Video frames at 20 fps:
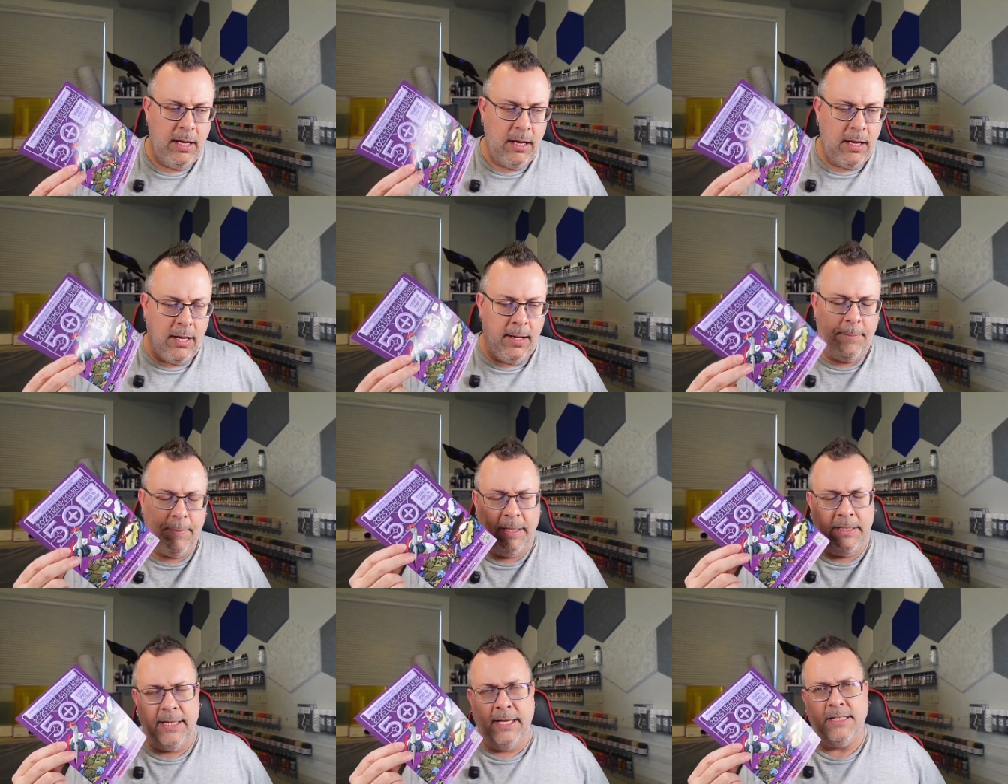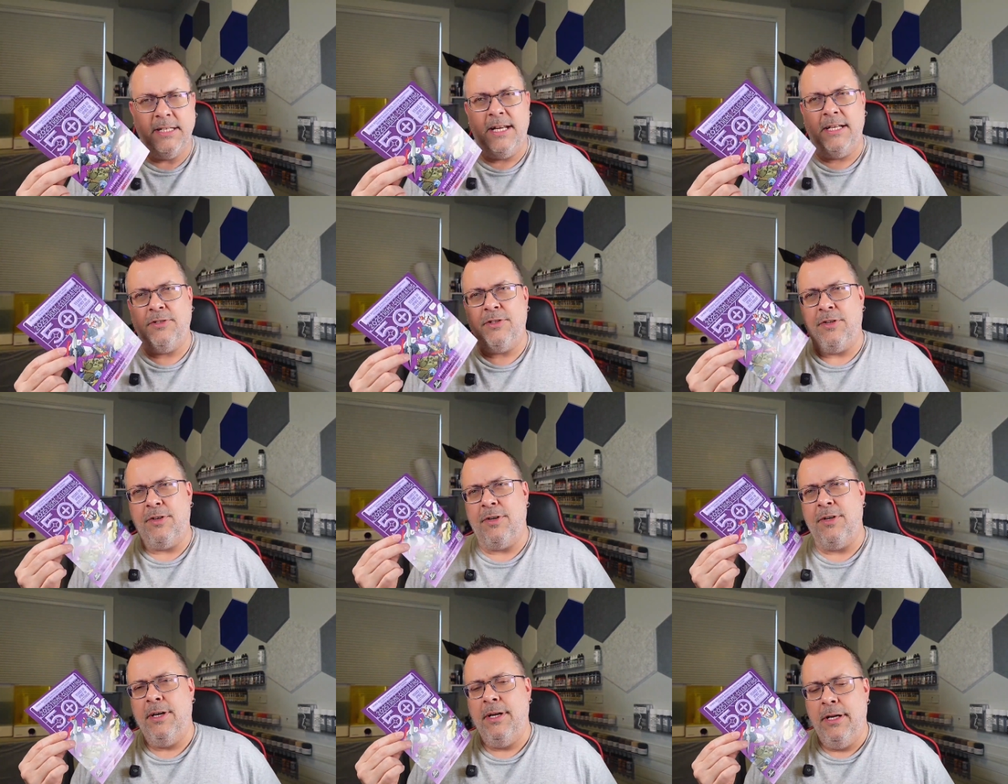I'd like to
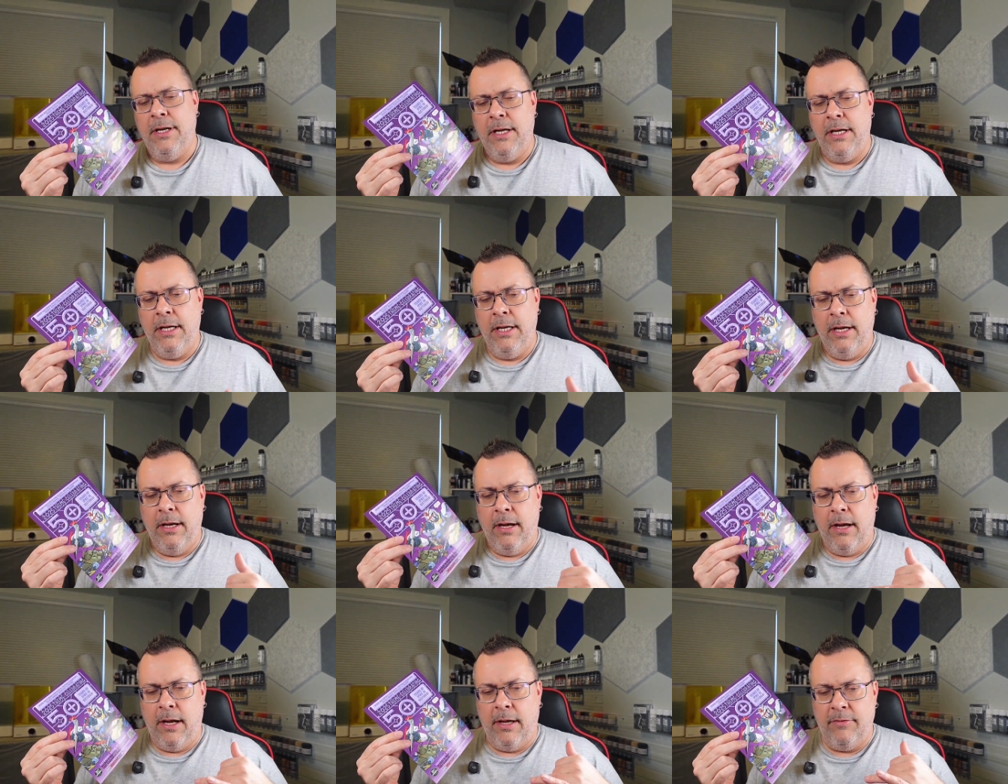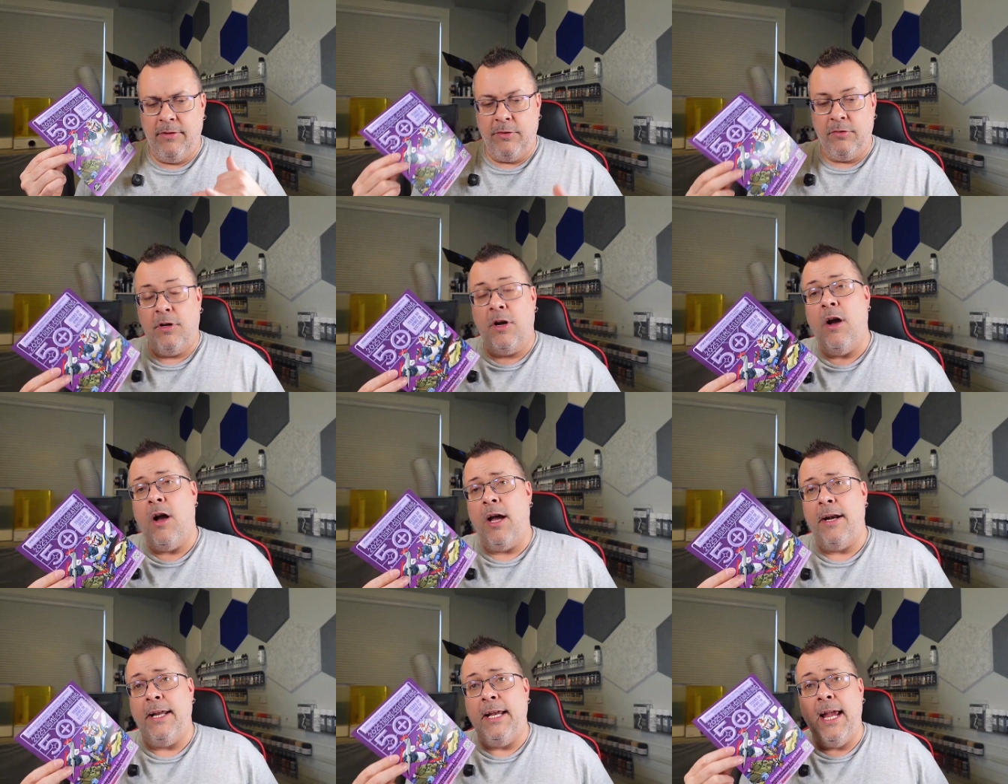enter the
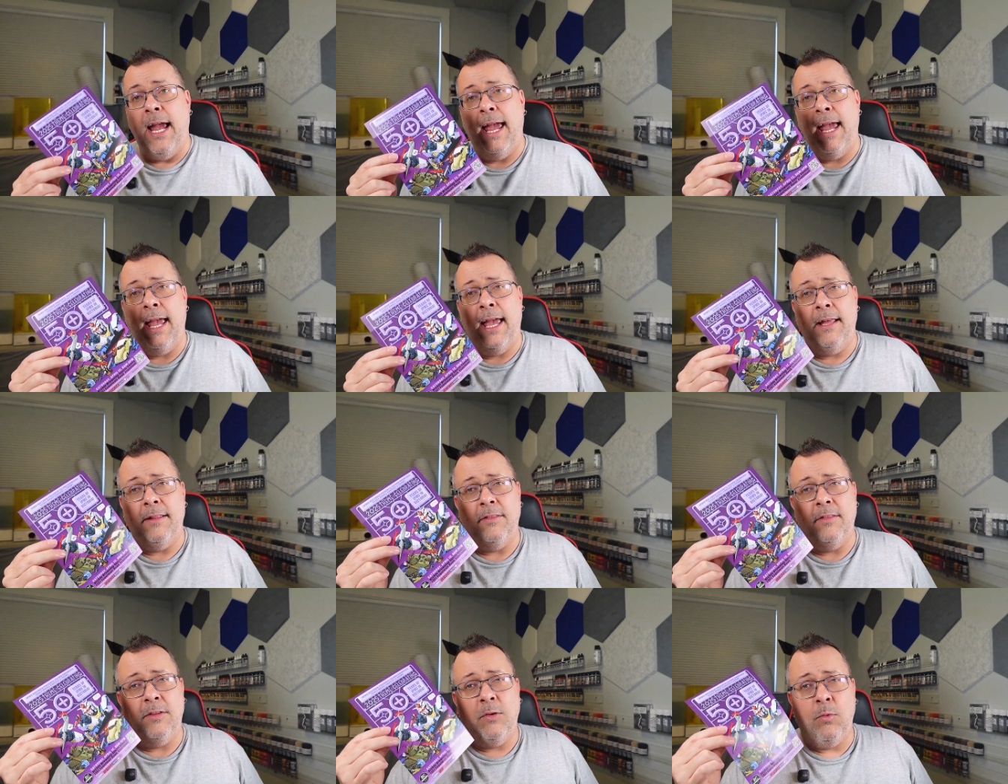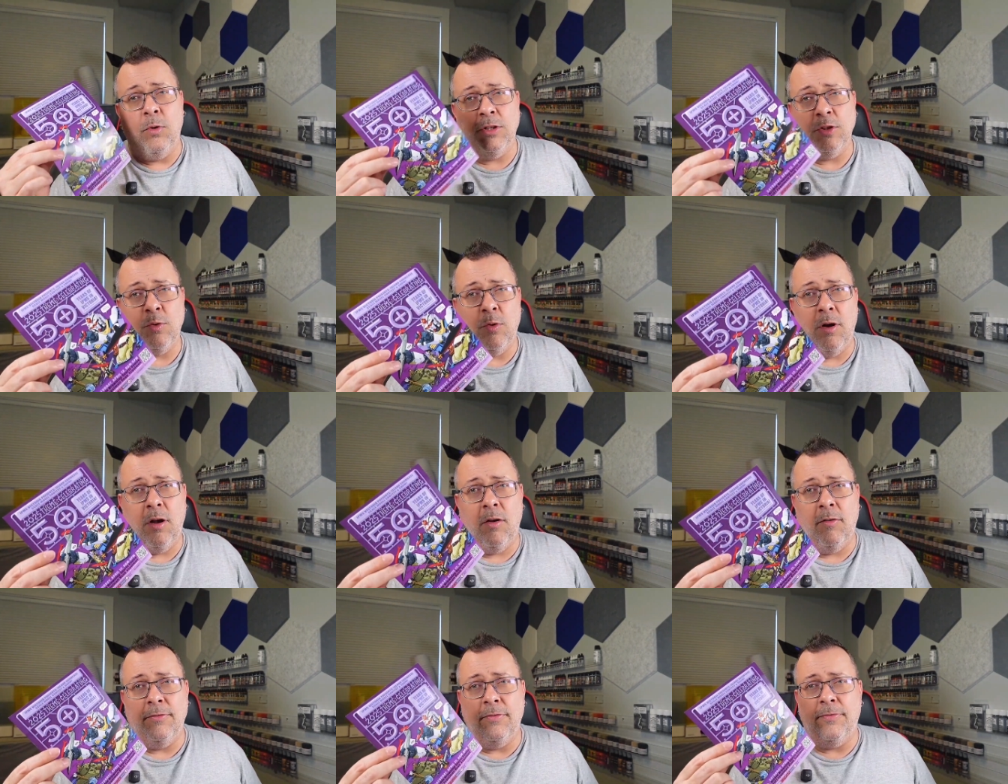Ducati and the
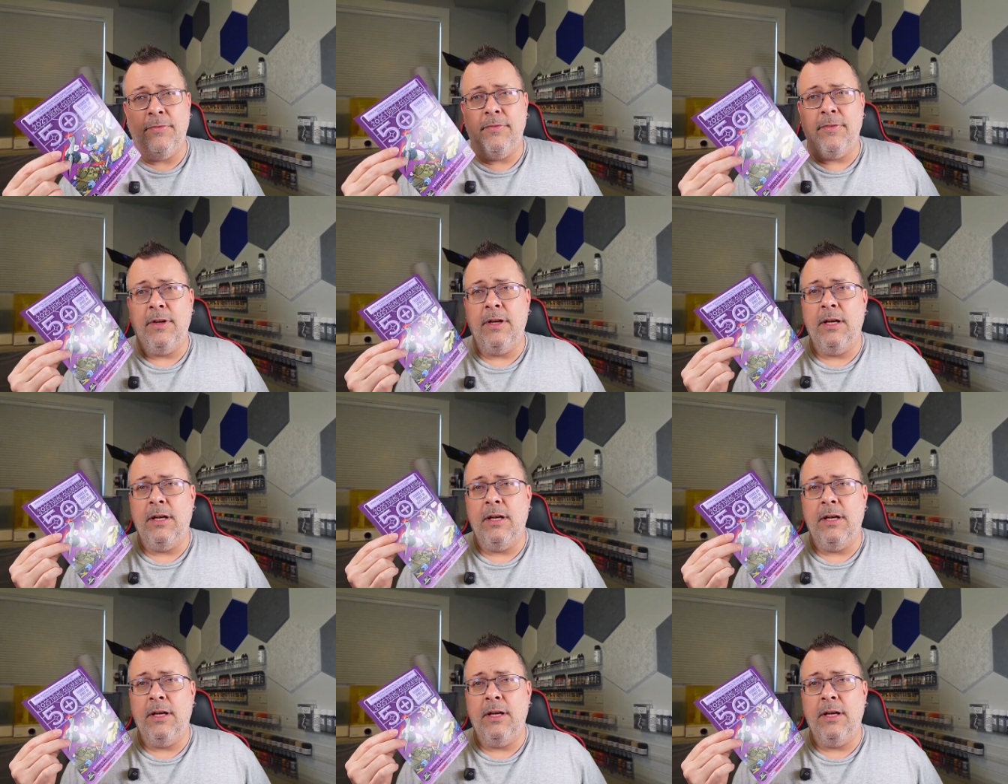112